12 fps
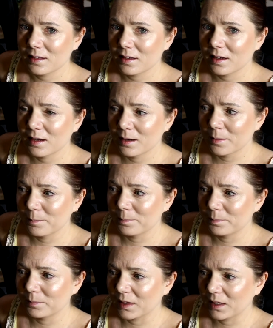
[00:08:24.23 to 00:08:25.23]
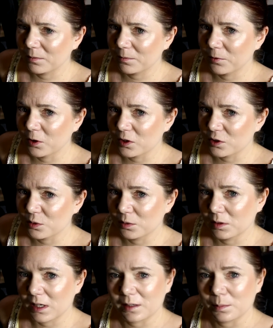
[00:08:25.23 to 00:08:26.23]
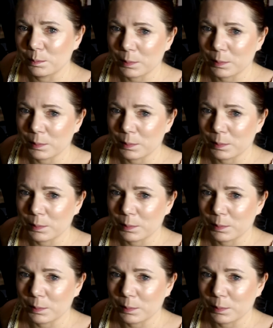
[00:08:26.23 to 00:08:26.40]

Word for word: for it to like